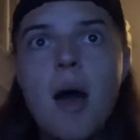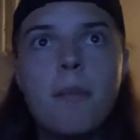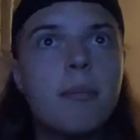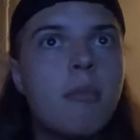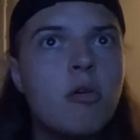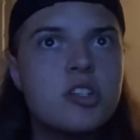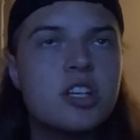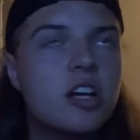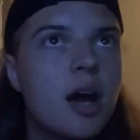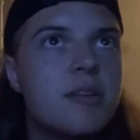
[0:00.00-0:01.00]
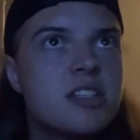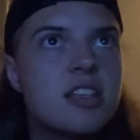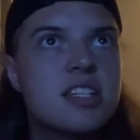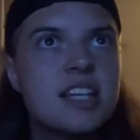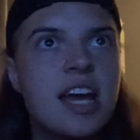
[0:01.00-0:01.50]
But Morrison coming to
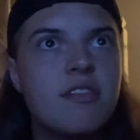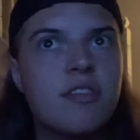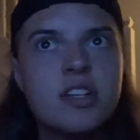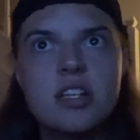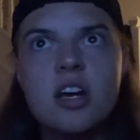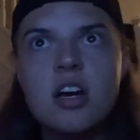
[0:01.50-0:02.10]
the save of his